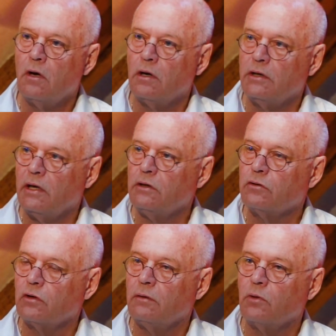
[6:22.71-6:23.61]
a
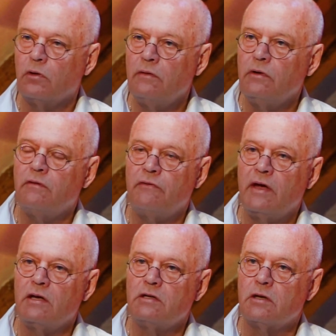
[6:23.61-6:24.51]
daydream, or even a
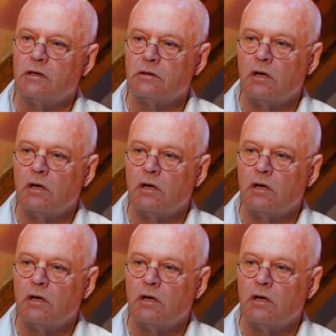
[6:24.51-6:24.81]
fantasize,